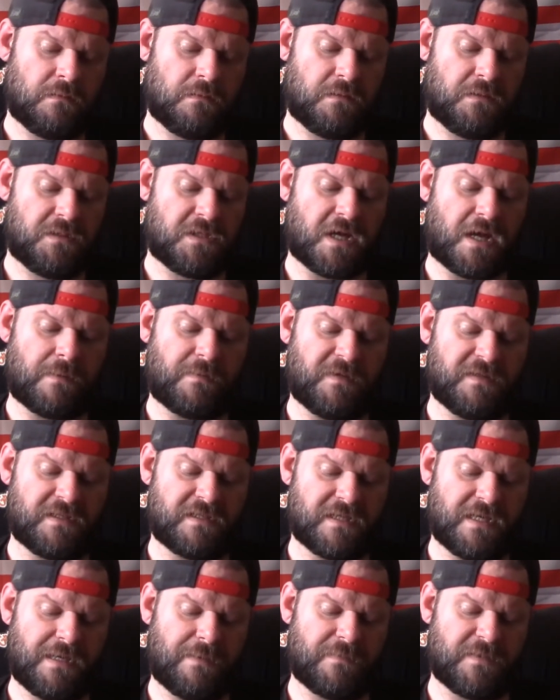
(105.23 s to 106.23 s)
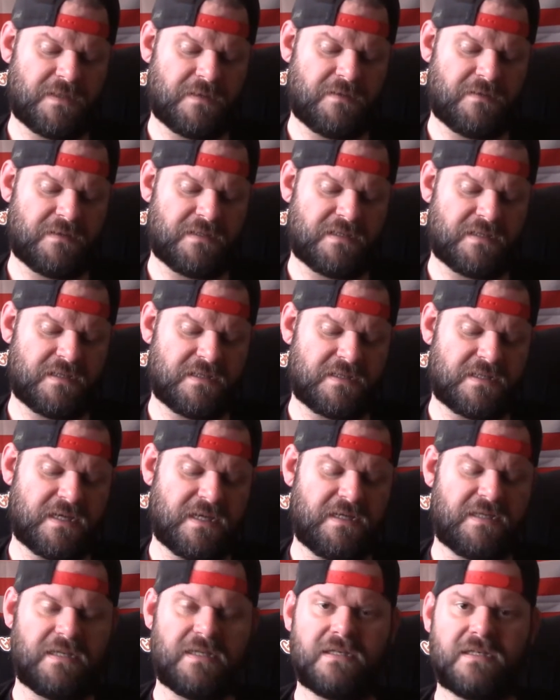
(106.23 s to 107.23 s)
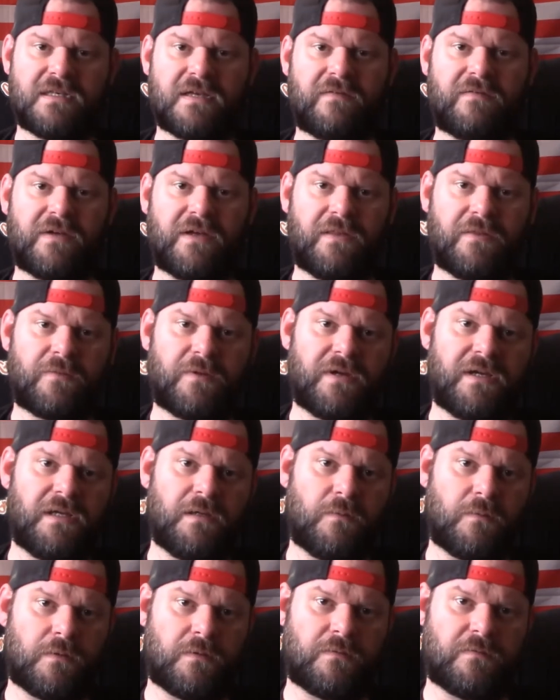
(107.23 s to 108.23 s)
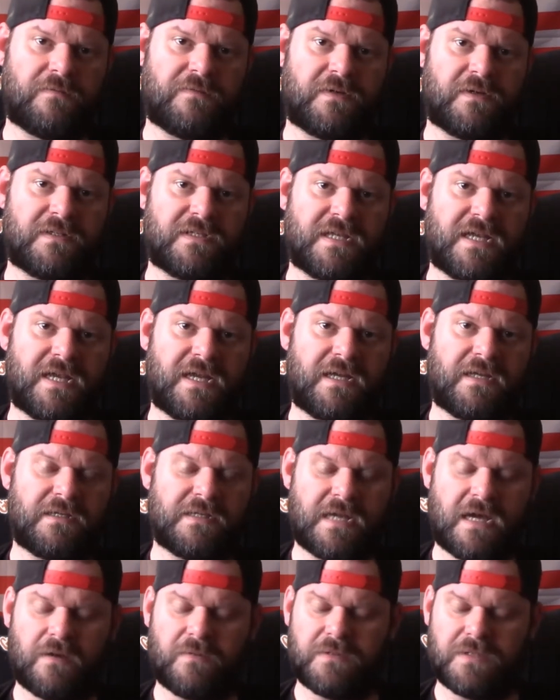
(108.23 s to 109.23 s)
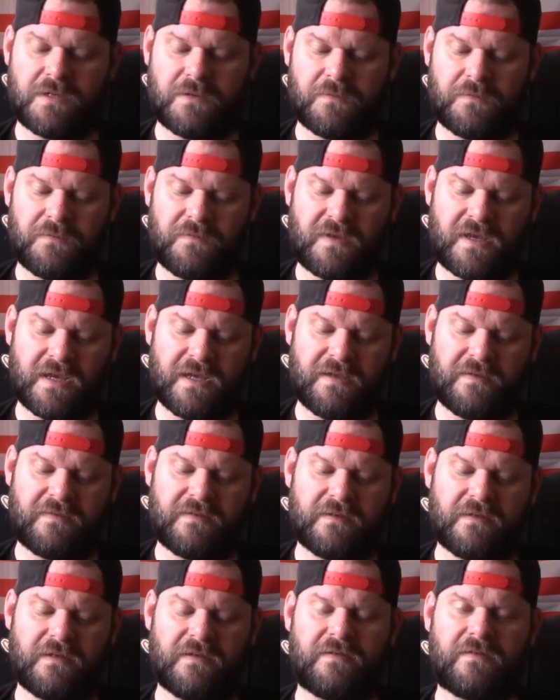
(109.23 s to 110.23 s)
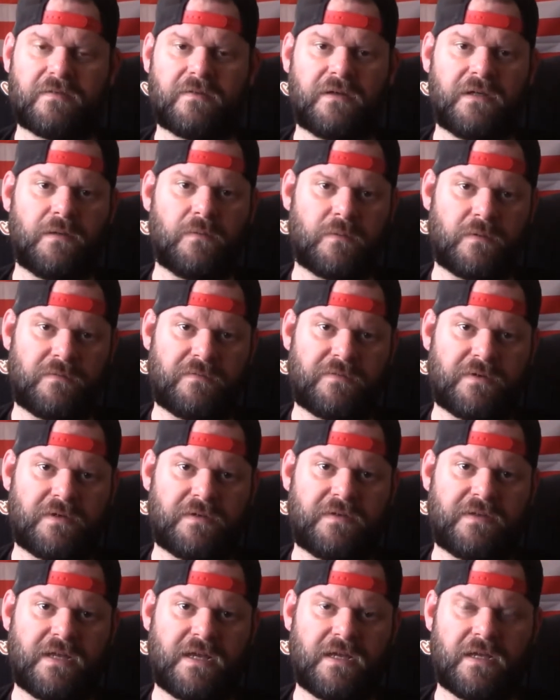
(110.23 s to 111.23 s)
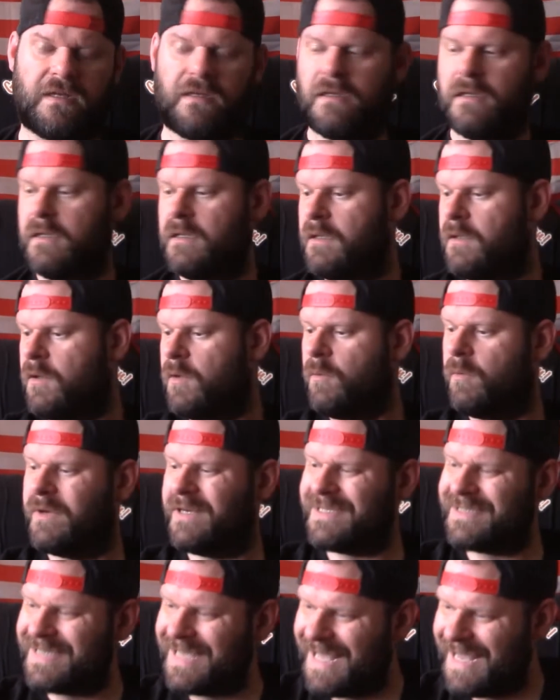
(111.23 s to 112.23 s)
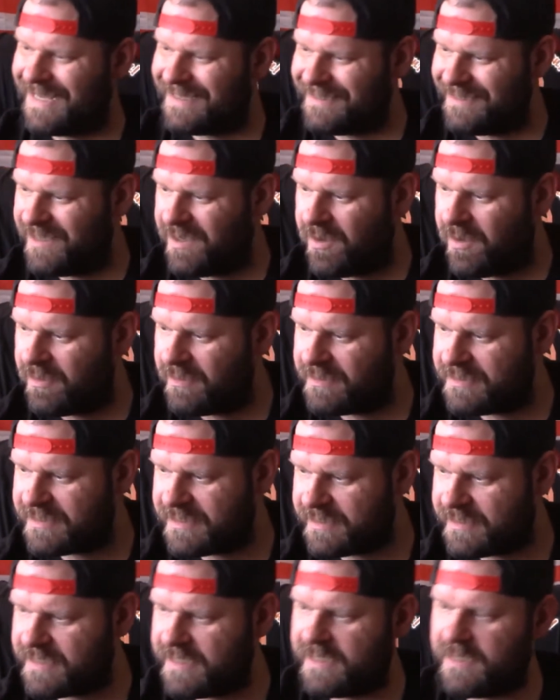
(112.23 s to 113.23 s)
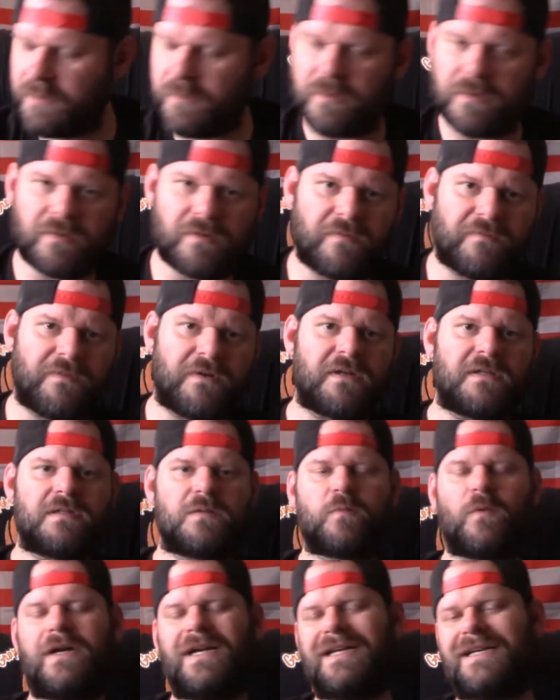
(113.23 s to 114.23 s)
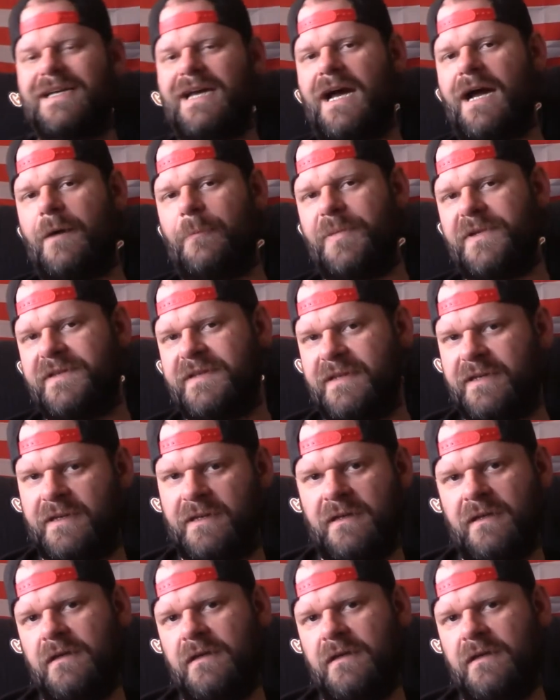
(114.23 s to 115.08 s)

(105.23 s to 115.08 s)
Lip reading: Jobless claims lowest since 1973. You want to reverse that? Dow Jones highest in history. You want to reverse that? What exactly all is it that you want to reverse? What incompetent,